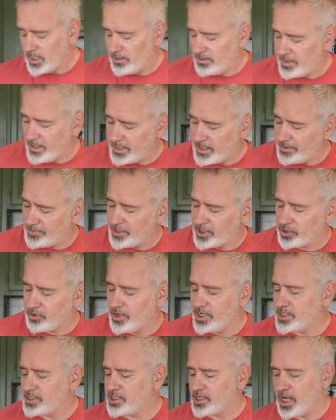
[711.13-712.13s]
Then get the
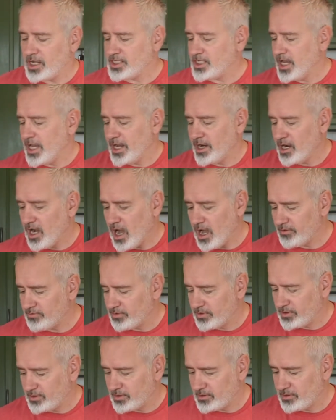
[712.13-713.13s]
green sauteing off.
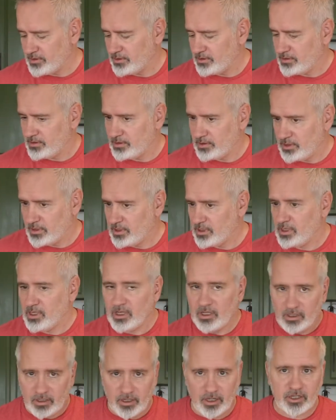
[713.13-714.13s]

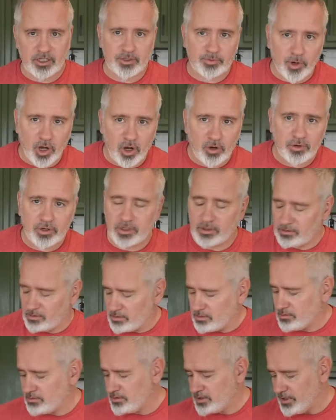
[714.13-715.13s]
Little smoke.
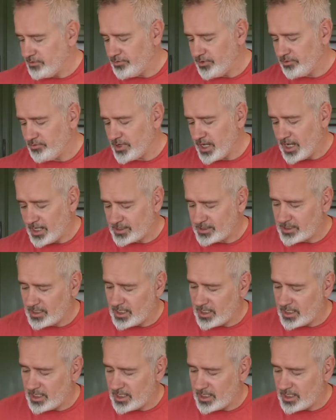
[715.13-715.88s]
If you've got